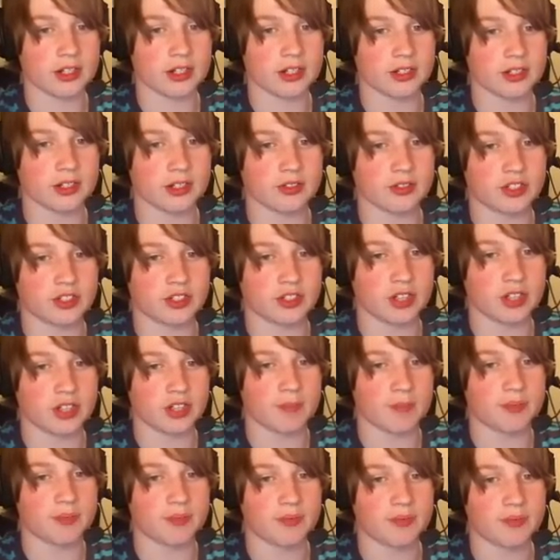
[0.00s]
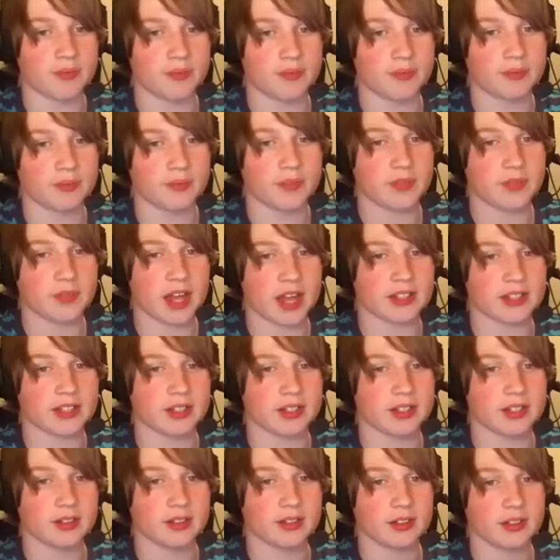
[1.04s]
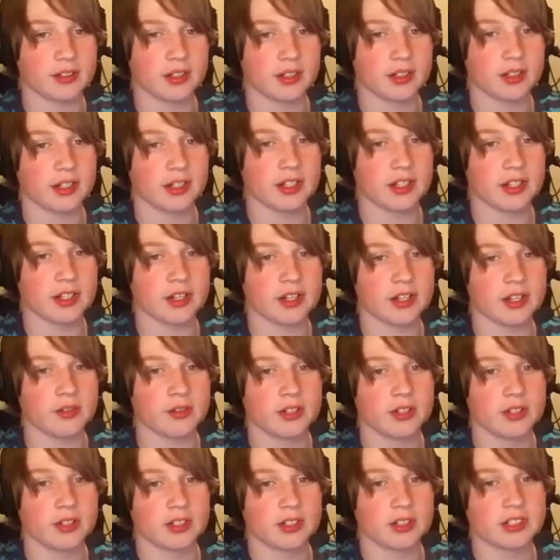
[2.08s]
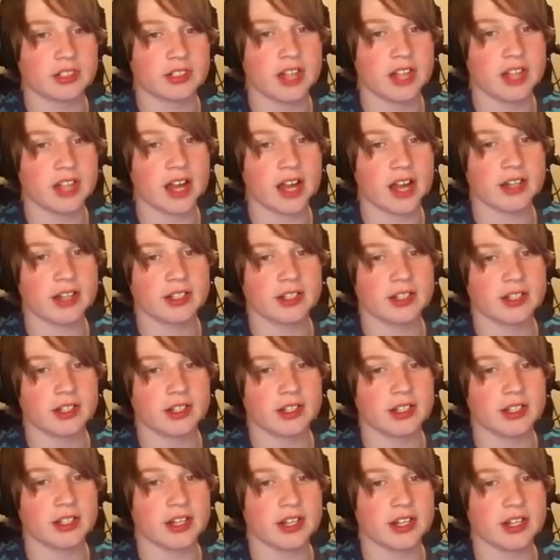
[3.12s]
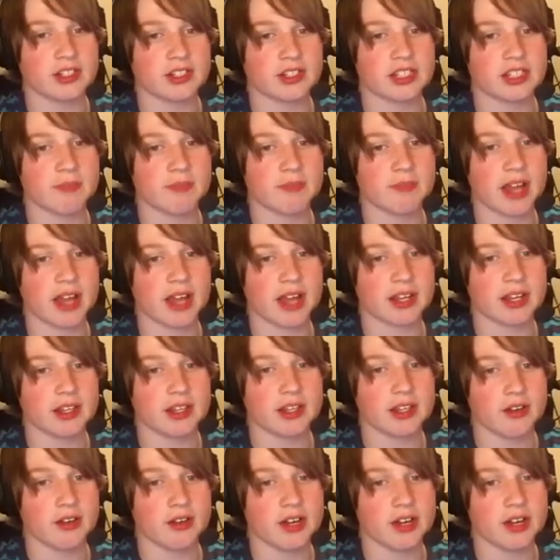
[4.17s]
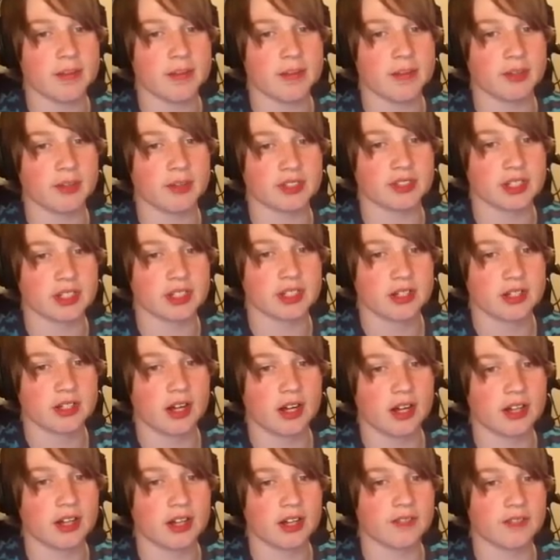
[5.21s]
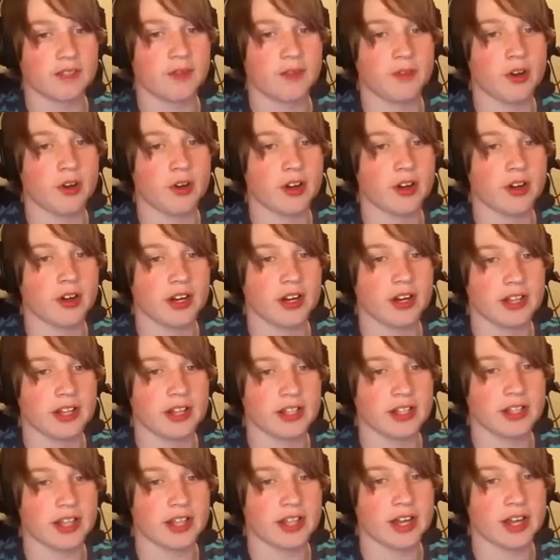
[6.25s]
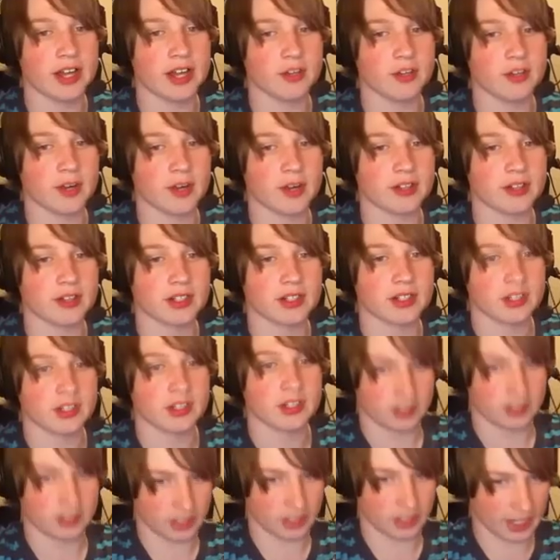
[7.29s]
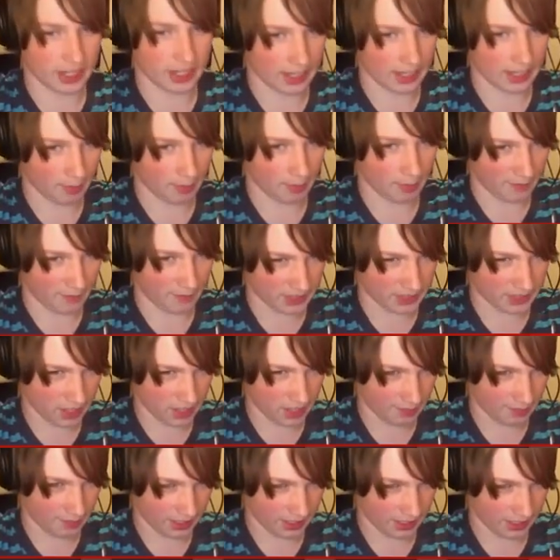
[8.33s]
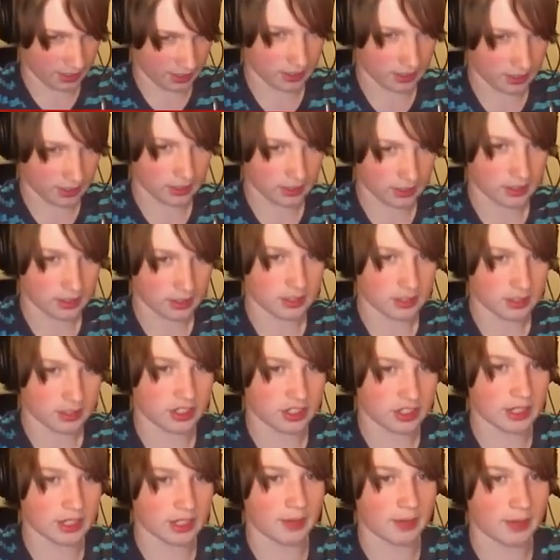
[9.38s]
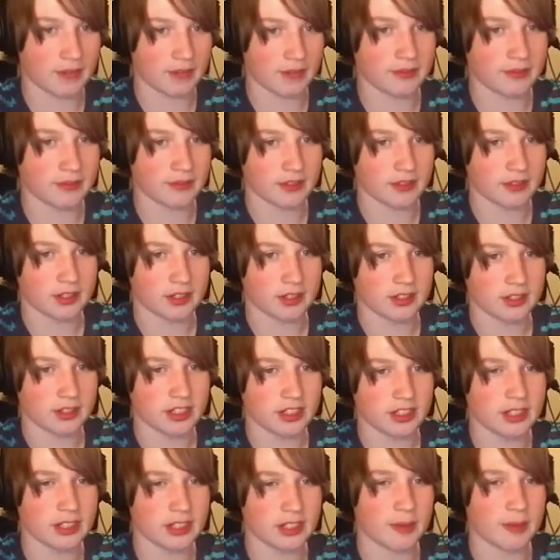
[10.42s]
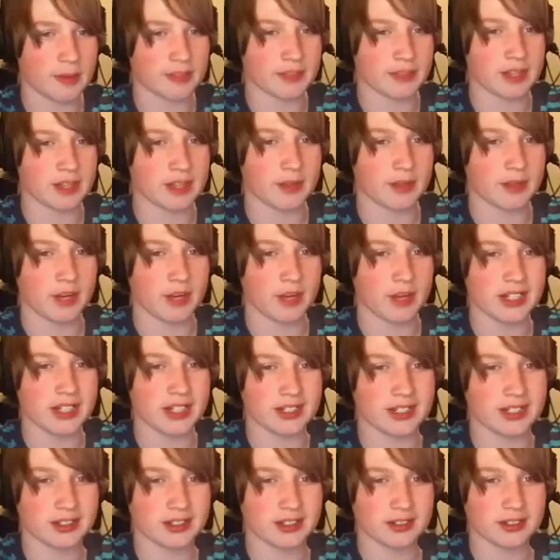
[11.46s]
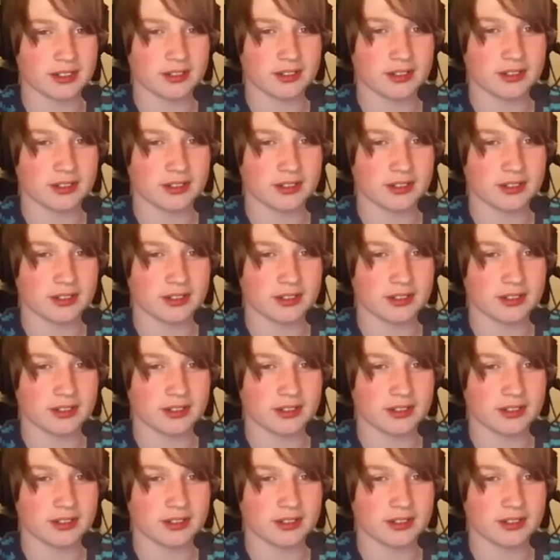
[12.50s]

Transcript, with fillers: And then you jump that, and then you slide, and then you smack your nipples on the floor, and then the handlebars. Jigglypuff is coming. Jigglypuff. Jigglypuff is coming. What?